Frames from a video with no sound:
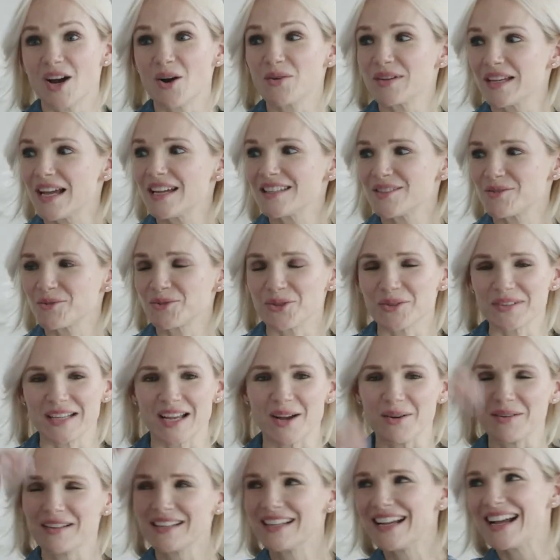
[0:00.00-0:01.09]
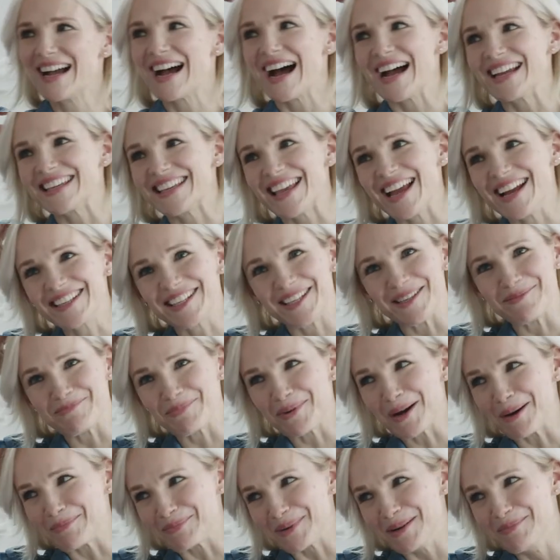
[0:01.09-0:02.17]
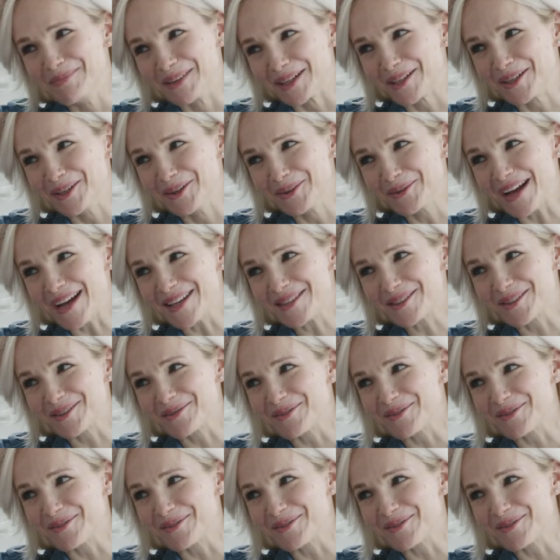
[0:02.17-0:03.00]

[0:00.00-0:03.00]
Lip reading: Oh yeah, it's your turn now. I can't keep up. I'm like, who asked the